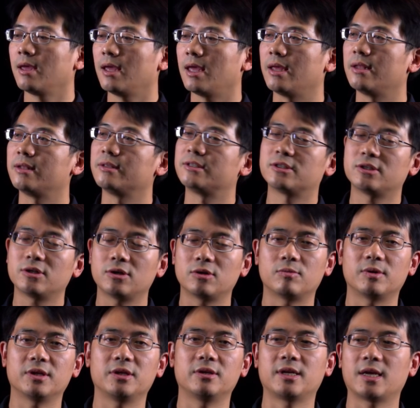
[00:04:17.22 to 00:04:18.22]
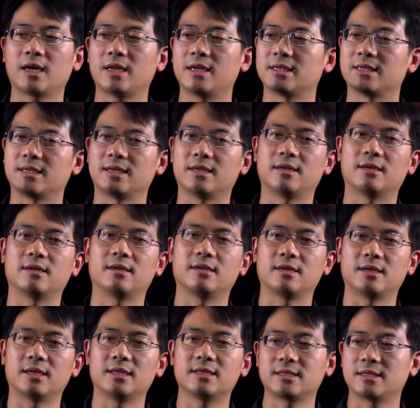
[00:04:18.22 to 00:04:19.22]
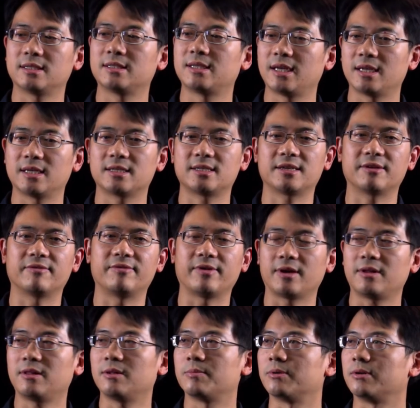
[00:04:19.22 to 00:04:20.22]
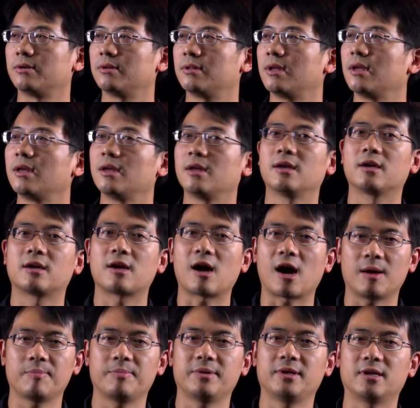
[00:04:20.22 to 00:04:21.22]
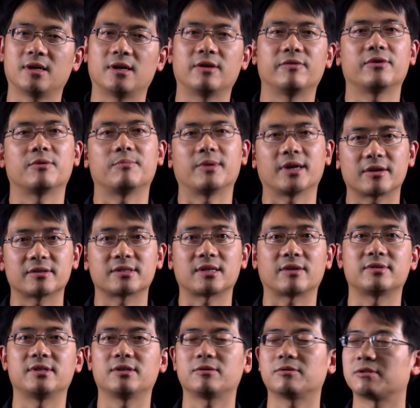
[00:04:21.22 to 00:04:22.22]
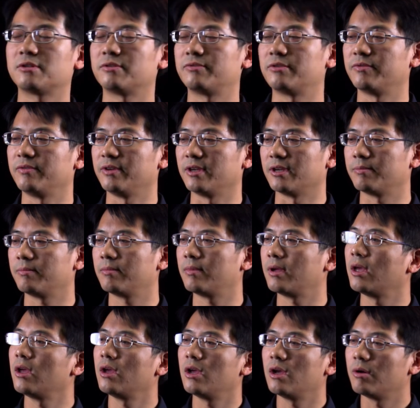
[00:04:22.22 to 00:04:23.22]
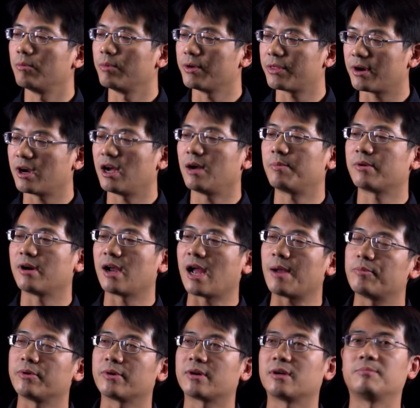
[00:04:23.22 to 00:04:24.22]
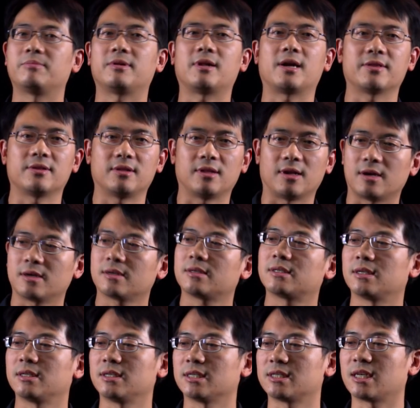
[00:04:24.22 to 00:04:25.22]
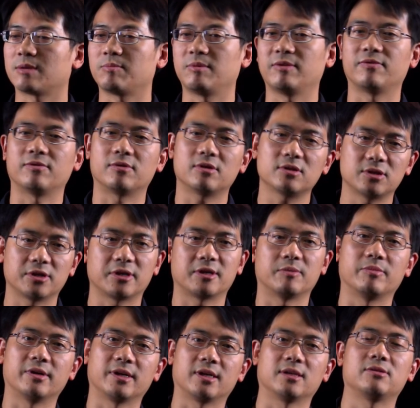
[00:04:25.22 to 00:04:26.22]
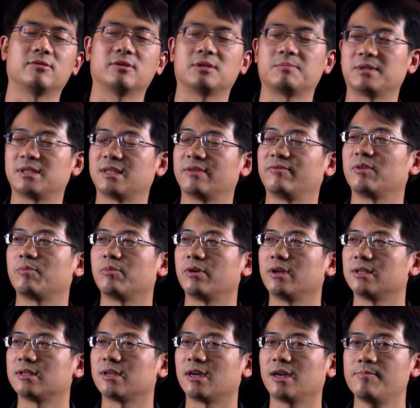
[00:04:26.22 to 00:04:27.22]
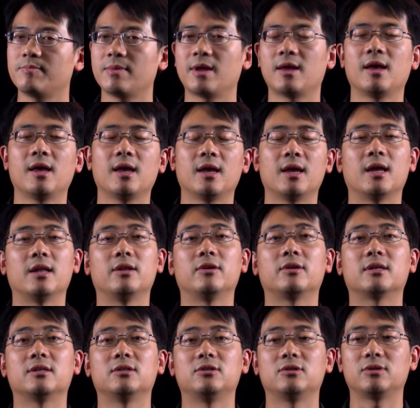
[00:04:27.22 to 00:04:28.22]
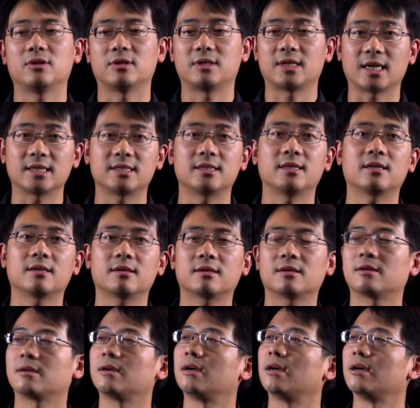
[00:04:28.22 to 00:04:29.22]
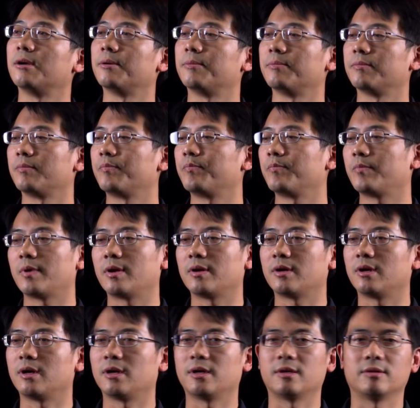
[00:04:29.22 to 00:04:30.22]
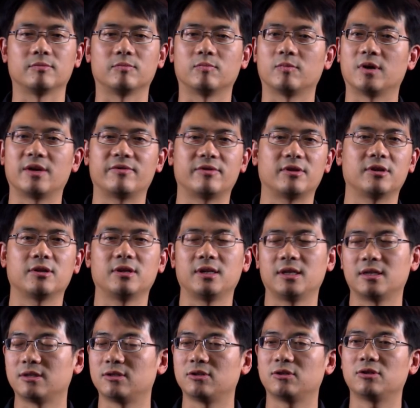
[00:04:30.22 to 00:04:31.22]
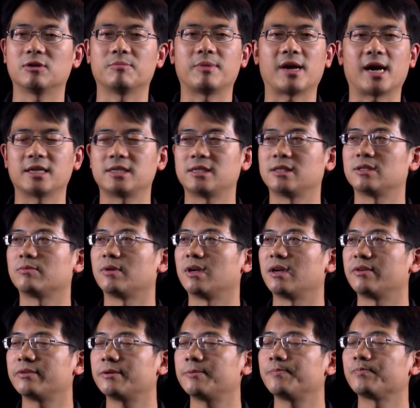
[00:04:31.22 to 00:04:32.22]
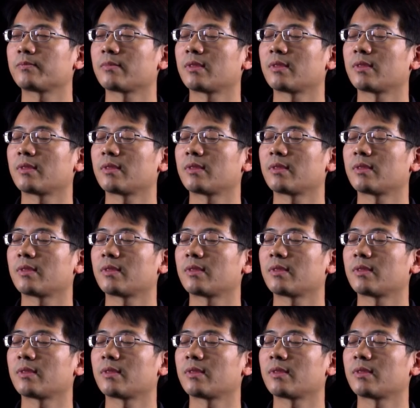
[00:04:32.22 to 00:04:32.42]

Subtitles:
And so what you get is an instantaneously available copy of your Microsoft SQL Server VM. With our helper app, you can apply the logs just like before, so you can bring it to a specific point in time. And you can do your testing on whatever you need to do, your patches, whatever.